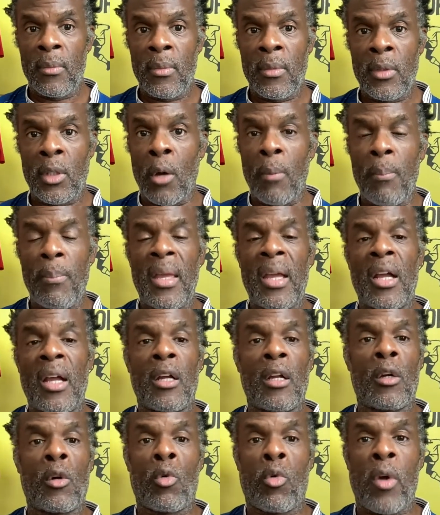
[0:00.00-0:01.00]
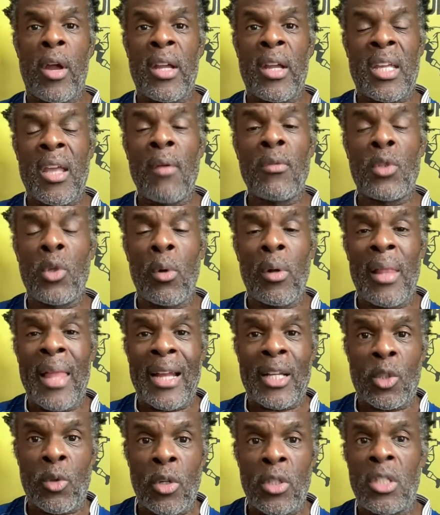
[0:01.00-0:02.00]
Doumbia gives you
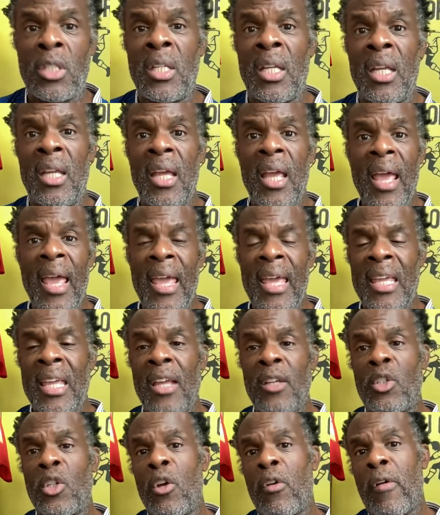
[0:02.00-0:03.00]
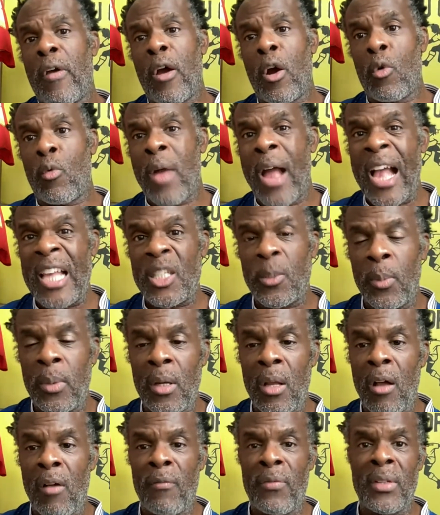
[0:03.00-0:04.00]
electricity. He gives you harassment
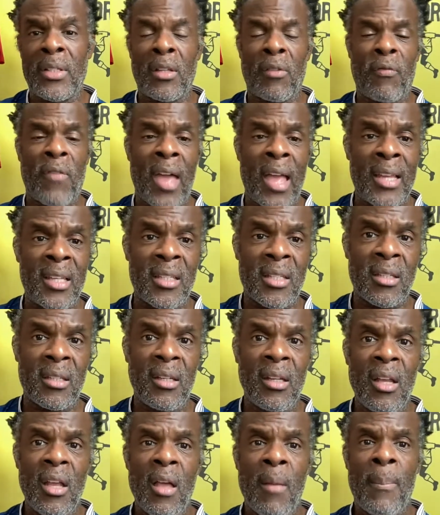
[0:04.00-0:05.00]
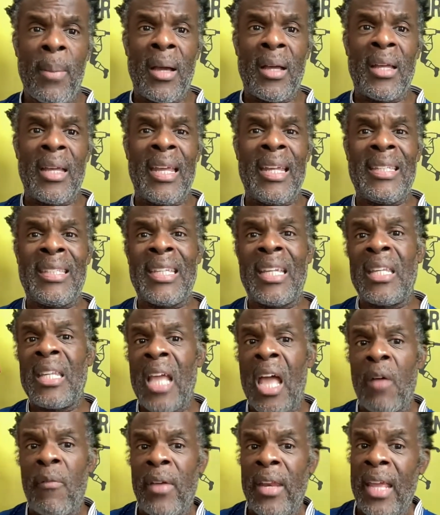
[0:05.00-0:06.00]
of the defense. But he didn't
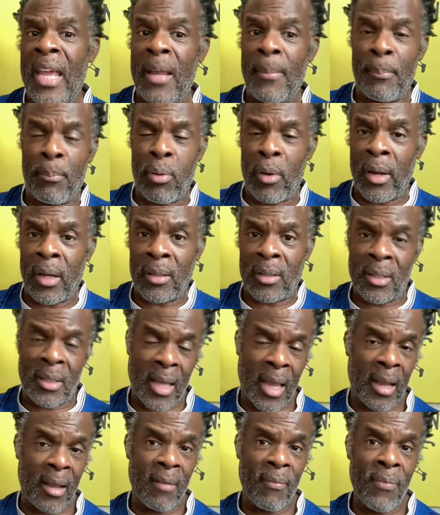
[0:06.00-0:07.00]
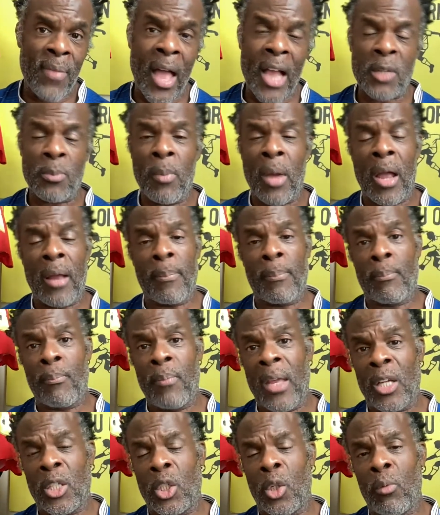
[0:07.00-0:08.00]
have any end product today. That's my
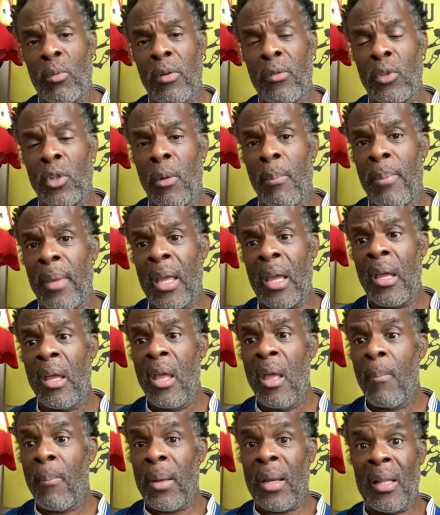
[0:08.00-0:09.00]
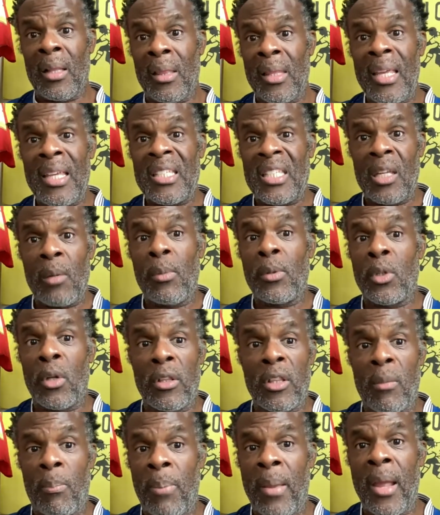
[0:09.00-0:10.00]
issue with Doumbia. But at least he was
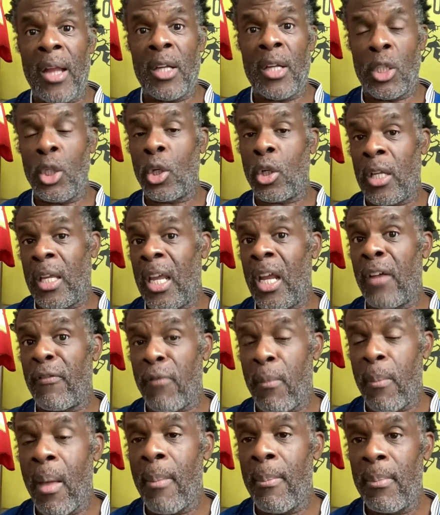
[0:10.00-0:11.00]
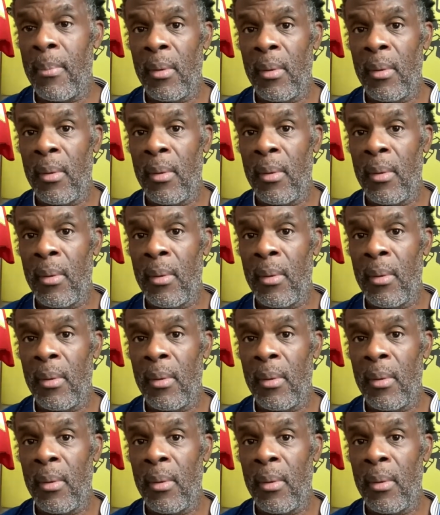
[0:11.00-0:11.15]
on the pitch and you could hear from him.